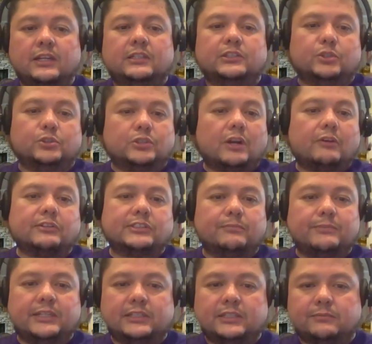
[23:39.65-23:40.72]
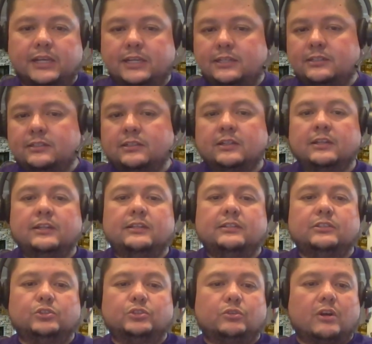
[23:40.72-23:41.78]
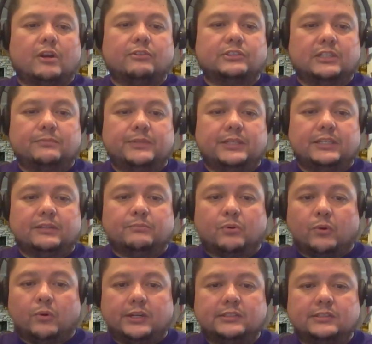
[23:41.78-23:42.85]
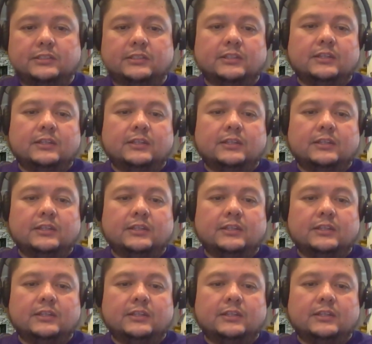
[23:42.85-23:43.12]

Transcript: Those are always going to be in demand. Those are always going to be important.